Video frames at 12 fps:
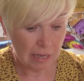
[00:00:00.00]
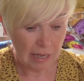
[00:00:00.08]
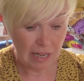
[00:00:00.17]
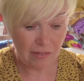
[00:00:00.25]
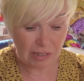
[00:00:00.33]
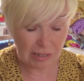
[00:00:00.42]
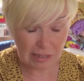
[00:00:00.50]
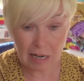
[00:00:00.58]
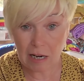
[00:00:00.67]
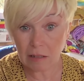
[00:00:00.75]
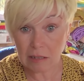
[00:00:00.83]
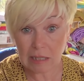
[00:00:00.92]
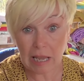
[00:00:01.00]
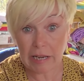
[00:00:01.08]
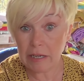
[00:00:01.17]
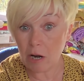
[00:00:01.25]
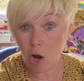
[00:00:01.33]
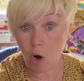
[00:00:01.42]
If it starts
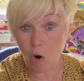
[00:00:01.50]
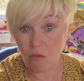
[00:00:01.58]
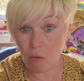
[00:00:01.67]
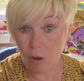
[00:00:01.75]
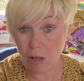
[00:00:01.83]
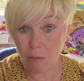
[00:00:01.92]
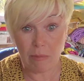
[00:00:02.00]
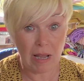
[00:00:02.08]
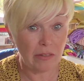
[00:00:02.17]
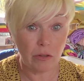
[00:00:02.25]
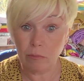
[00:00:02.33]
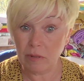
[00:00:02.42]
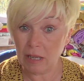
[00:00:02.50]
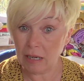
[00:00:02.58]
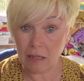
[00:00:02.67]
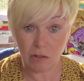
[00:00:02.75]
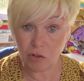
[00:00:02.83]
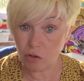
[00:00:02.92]
getting overwhelmed by them, then
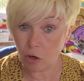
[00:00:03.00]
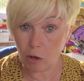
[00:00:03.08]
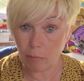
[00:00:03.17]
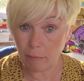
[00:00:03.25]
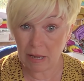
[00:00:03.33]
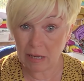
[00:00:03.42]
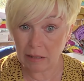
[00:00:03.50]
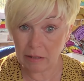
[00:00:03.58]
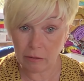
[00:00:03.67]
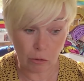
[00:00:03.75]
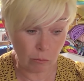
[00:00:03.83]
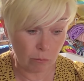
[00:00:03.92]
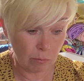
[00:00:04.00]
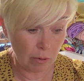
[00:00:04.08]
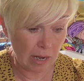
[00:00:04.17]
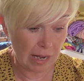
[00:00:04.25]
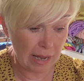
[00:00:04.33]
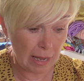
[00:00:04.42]
I'll stop buying them. But
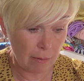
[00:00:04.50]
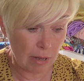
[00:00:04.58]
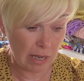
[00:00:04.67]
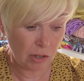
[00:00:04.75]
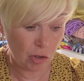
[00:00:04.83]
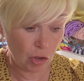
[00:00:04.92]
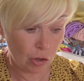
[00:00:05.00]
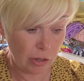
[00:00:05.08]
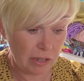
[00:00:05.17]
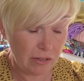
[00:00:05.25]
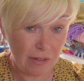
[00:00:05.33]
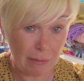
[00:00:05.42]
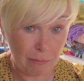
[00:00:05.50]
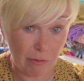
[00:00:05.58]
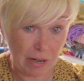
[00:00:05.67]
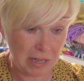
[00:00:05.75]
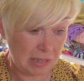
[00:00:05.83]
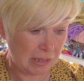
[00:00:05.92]
I am enjoying the
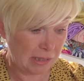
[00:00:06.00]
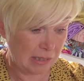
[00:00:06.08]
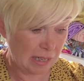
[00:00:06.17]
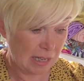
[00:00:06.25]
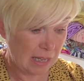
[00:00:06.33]
fabrics.